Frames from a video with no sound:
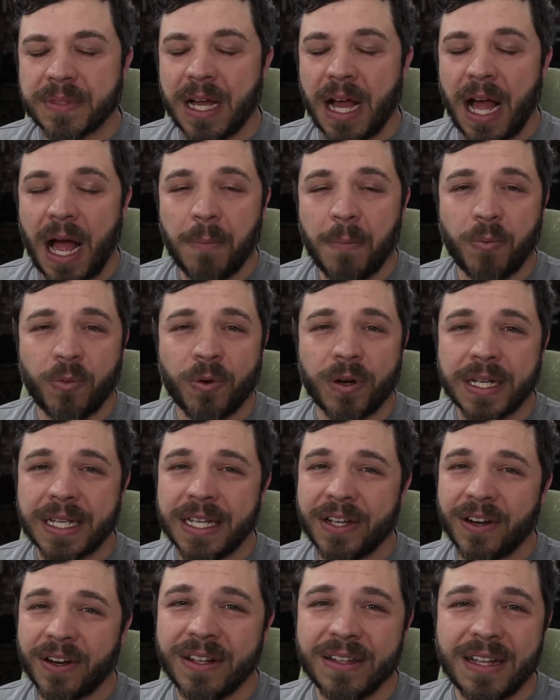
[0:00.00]
I'm working
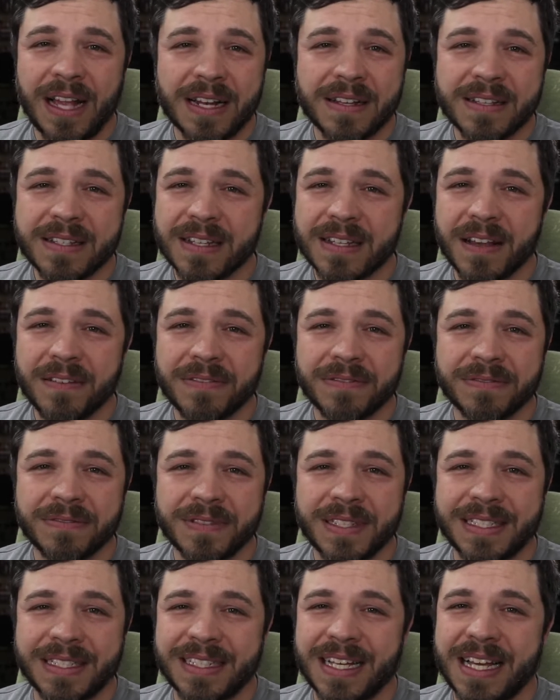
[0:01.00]
on a of stuff.
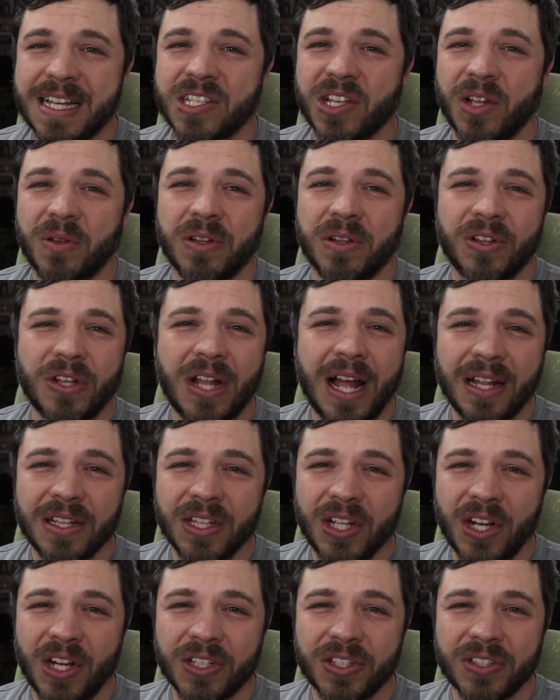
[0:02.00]
It takes a lot
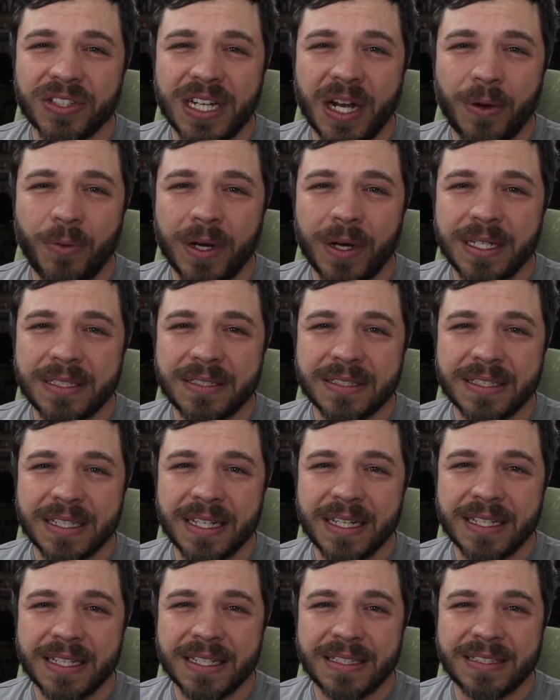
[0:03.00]
longer than I want it to
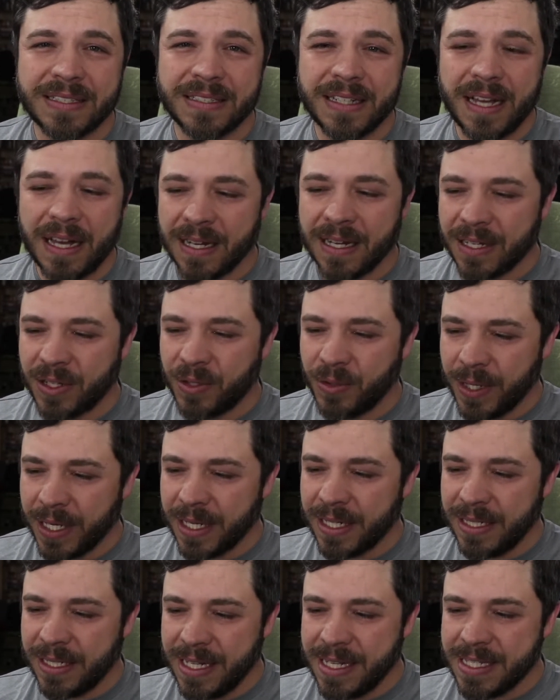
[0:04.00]
take. It's not a quick
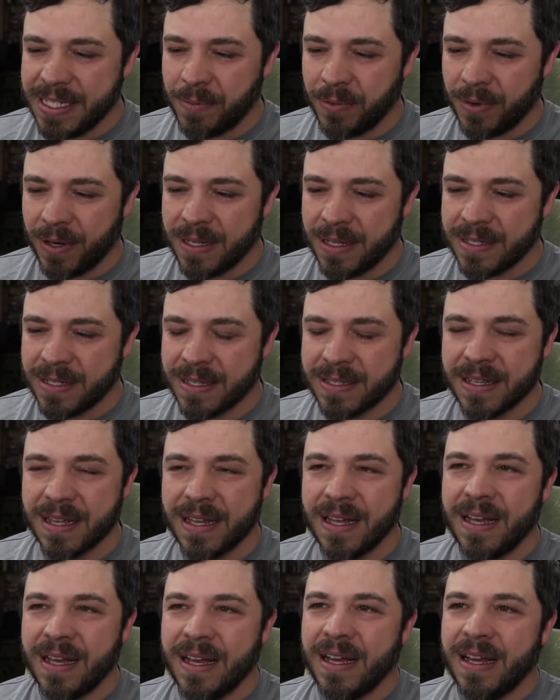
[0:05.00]
and easy process,
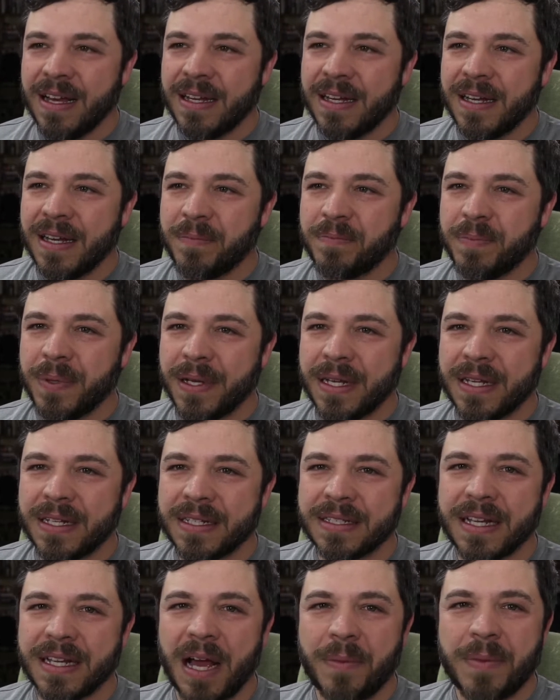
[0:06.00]
but
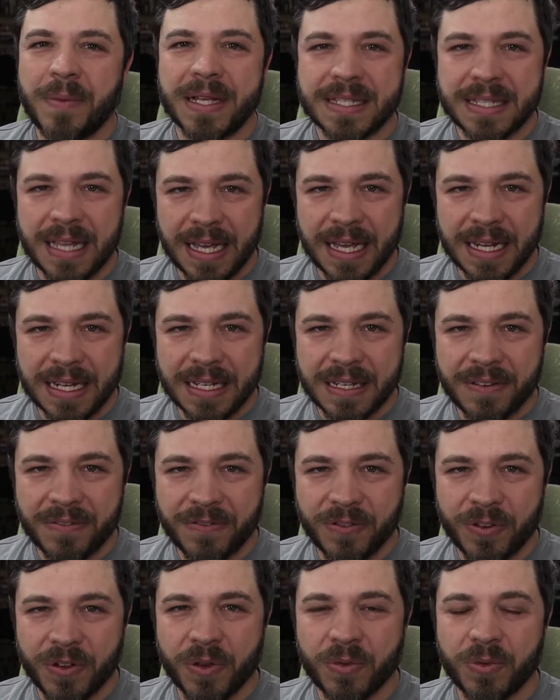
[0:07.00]
I'm excited
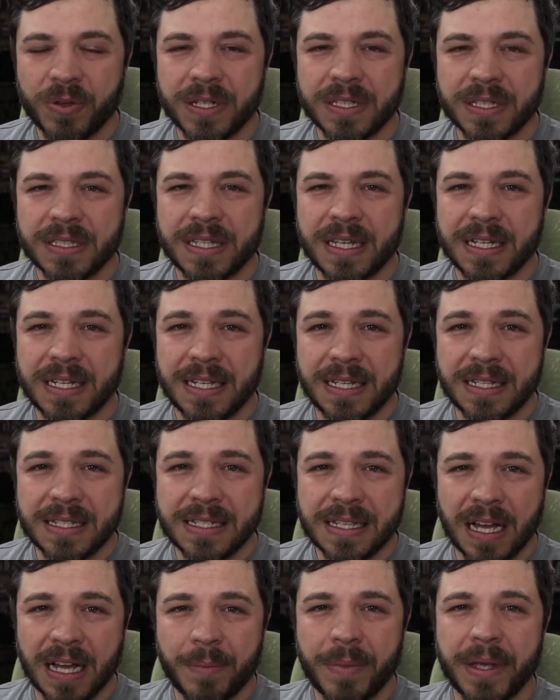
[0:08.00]
for the work that is
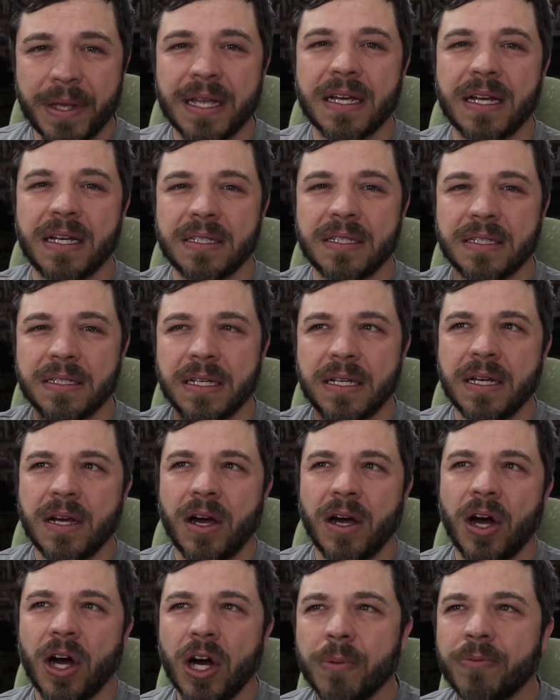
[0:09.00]
coming, and
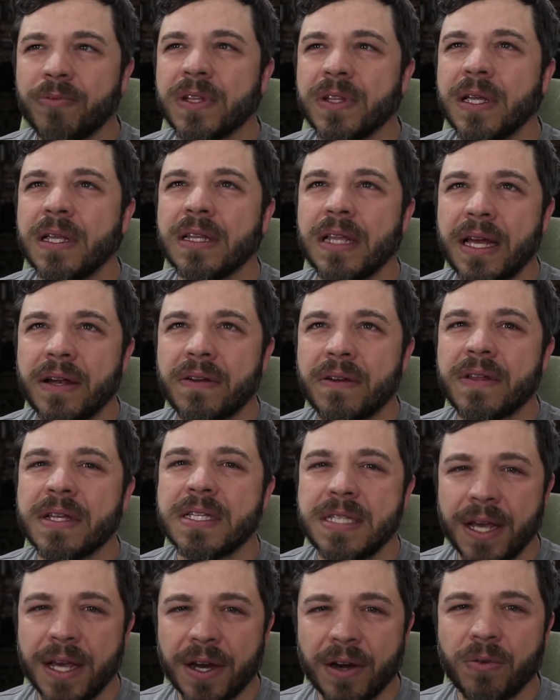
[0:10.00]
hopefully later this
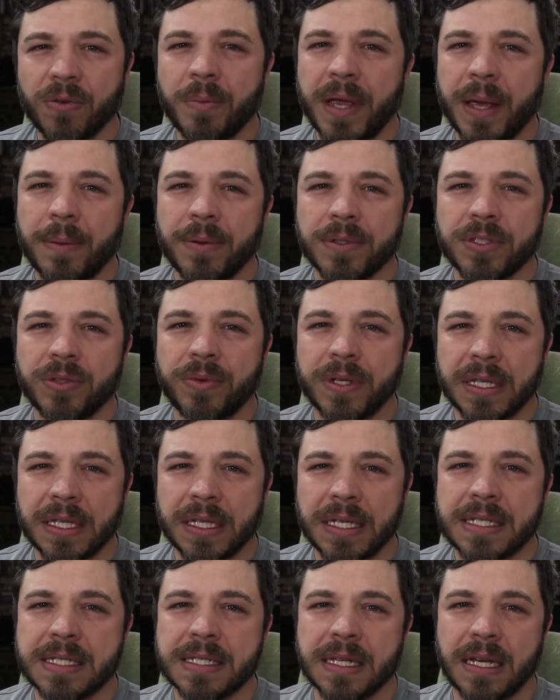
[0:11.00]
year we'll be able to
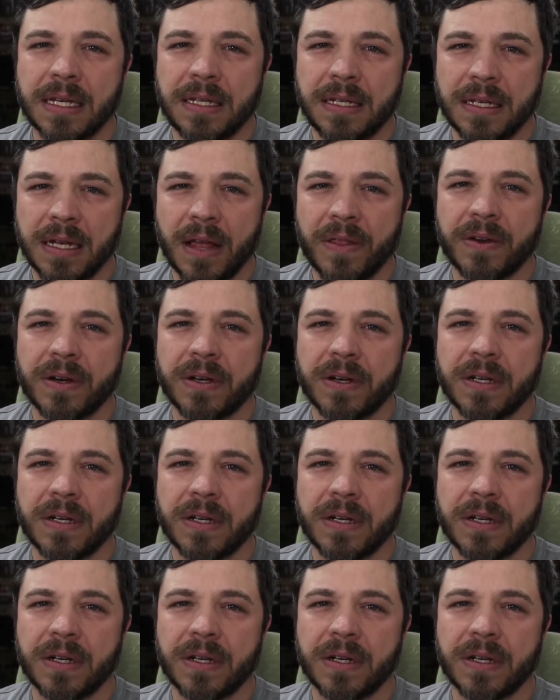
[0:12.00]
release another